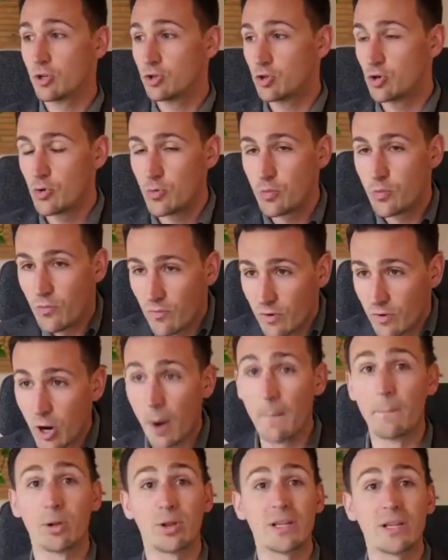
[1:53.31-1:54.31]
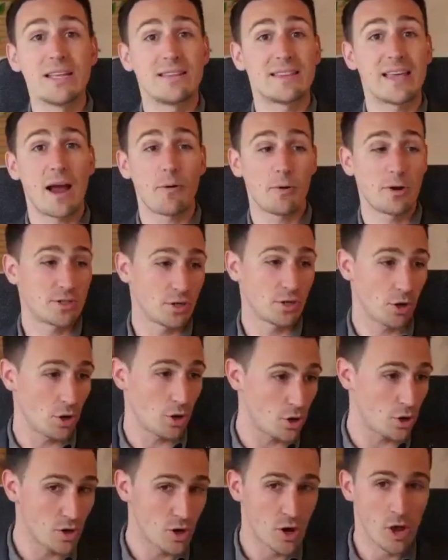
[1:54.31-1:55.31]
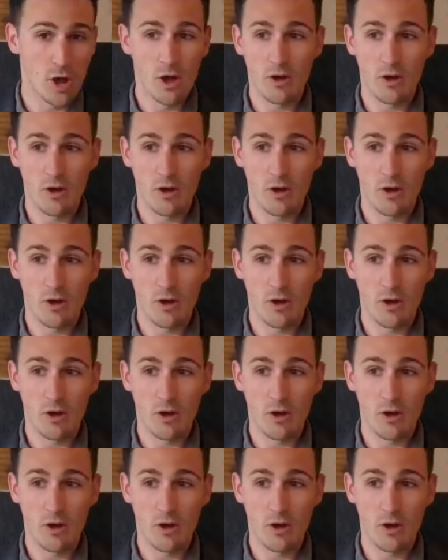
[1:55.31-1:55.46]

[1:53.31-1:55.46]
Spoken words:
to complete that return